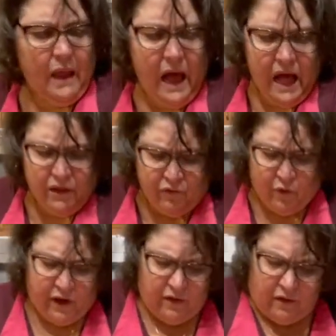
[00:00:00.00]
olive
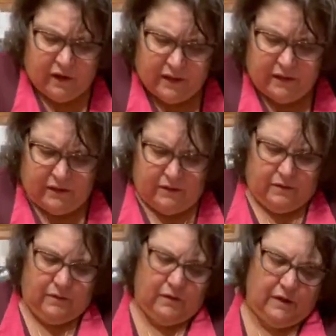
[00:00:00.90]
oil
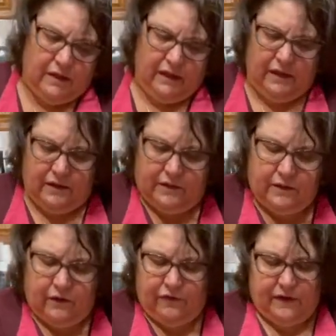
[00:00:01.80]
on the
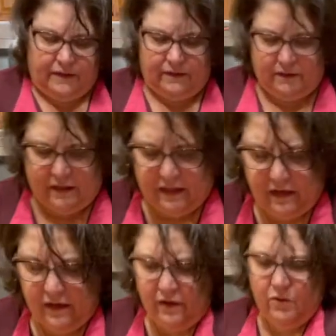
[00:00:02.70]
surface and
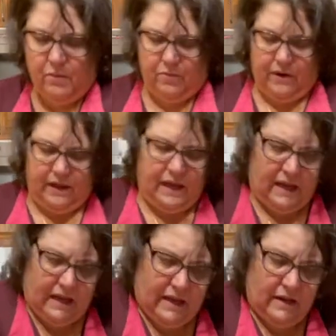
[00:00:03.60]
then incorporate
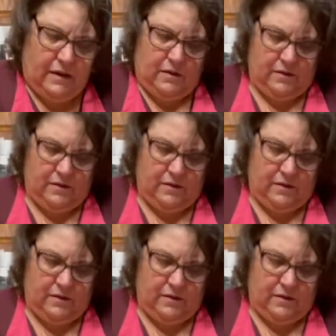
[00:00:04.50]
that in.